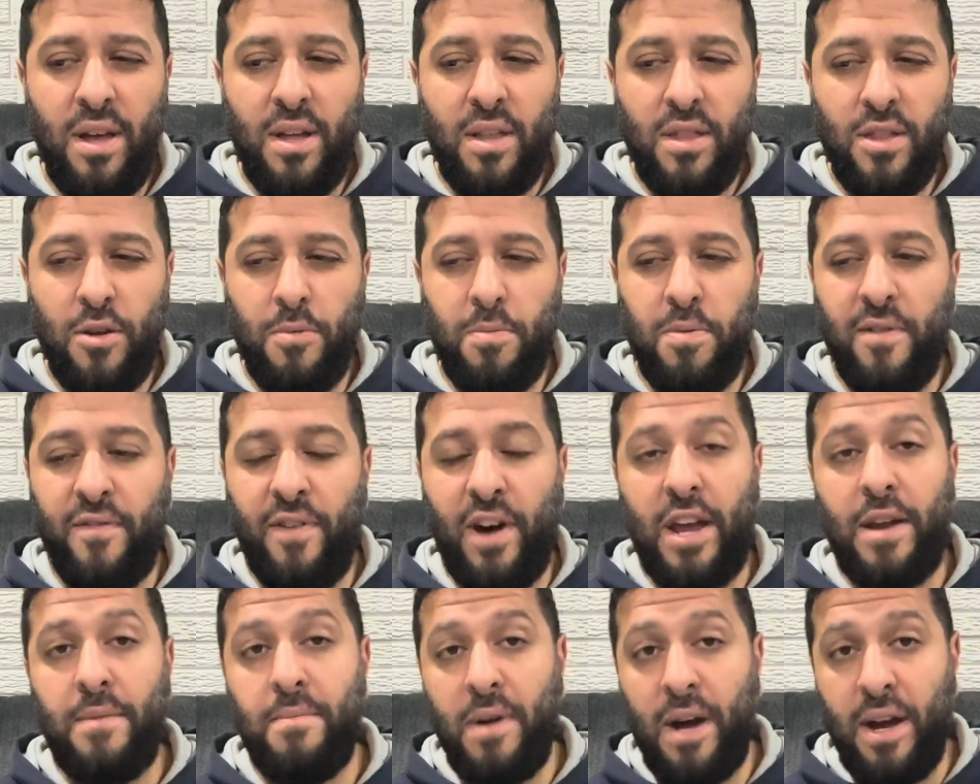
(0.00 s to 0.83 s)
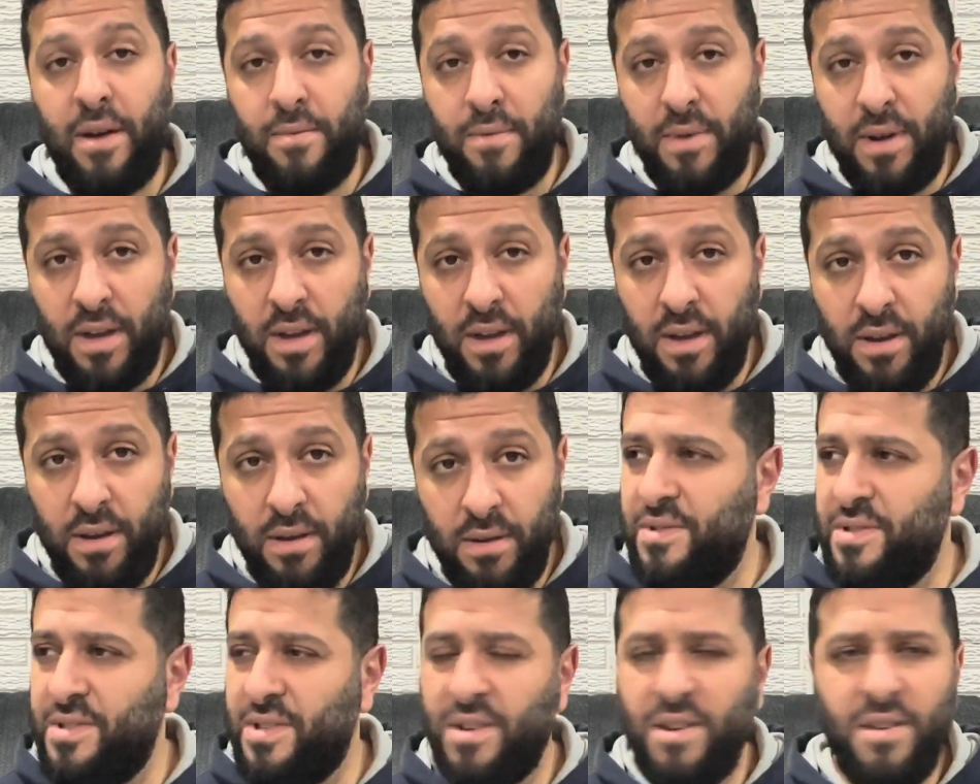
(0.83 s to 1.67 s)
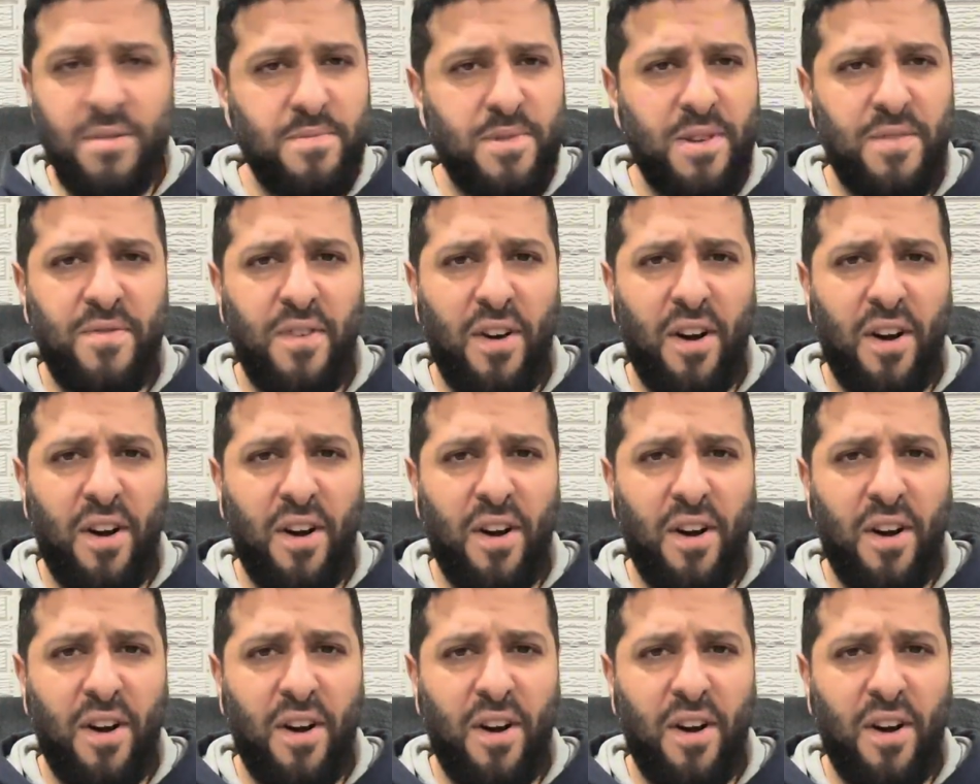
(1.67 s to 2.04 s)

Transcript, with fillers: They're provided by Ricky, as he calls himself,